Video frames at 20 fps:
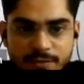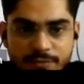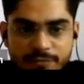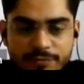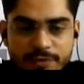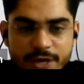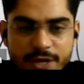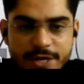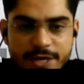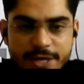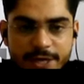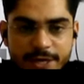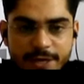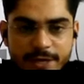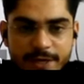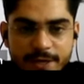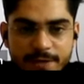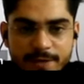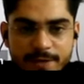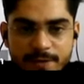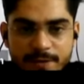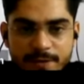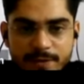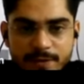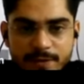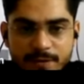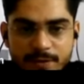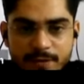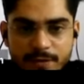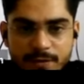one here,
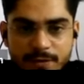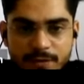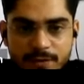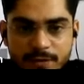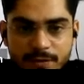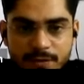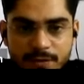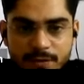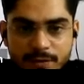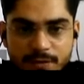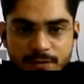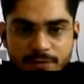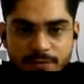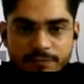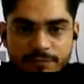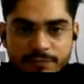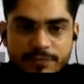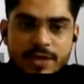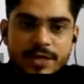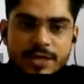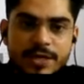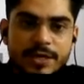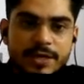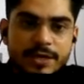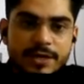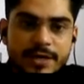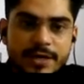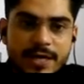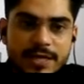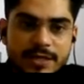one
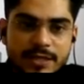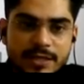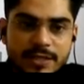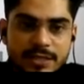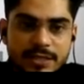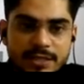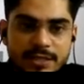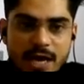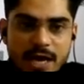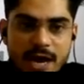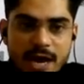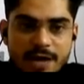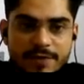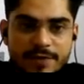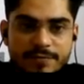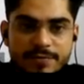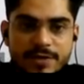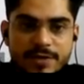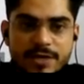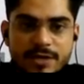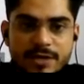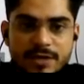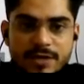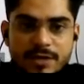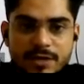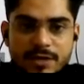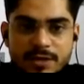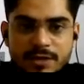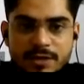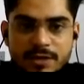here, and this is R1,
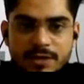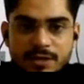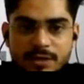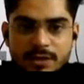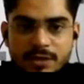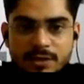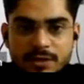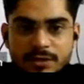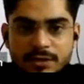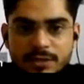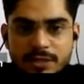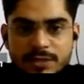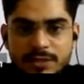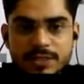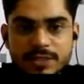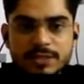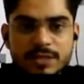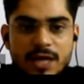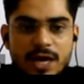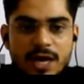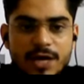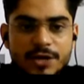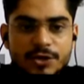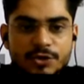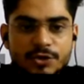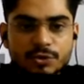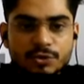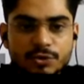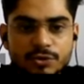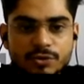this is
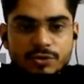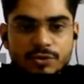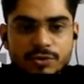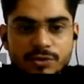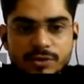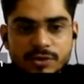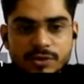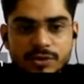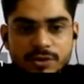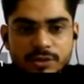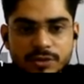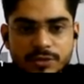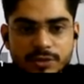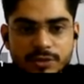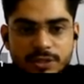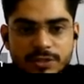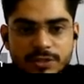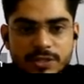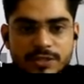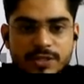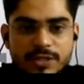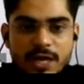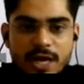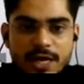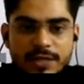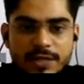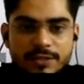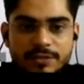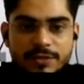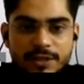R2, this is
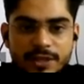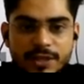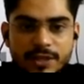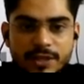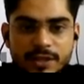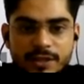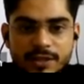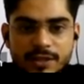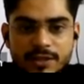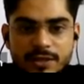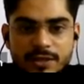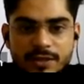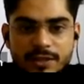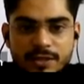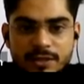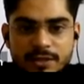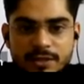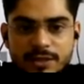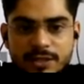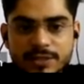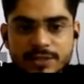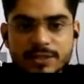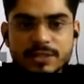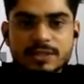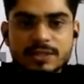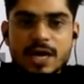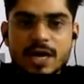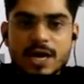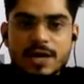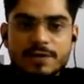R3, this
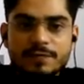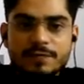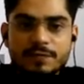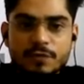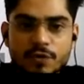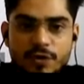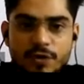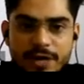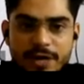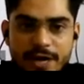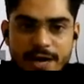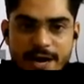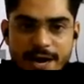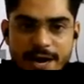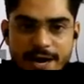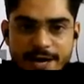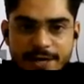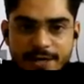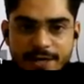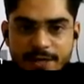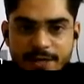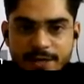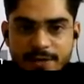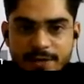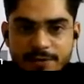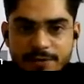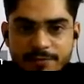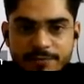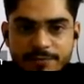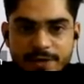is R4, and
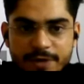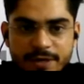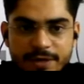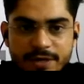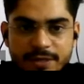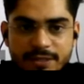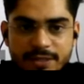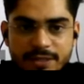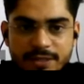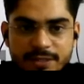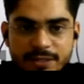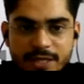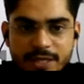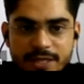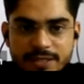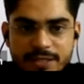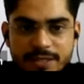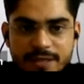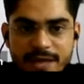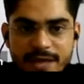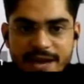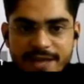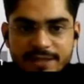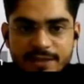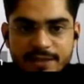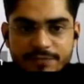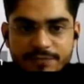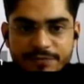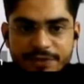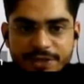one resistance like
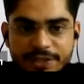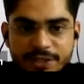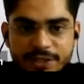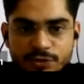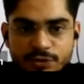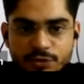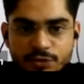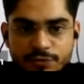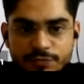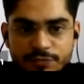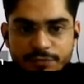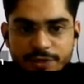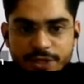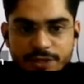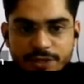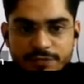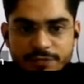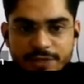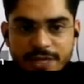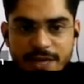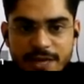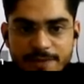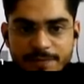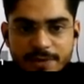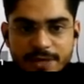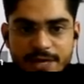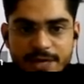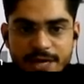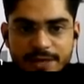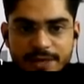the Wheatstone Bridge we have
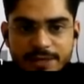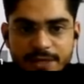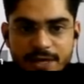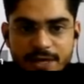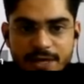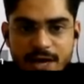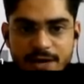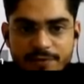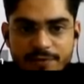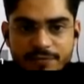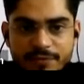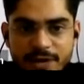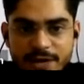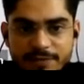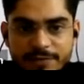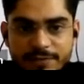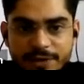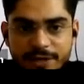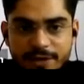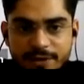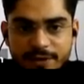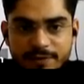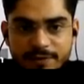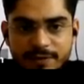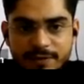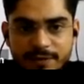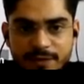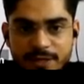connected R5 here.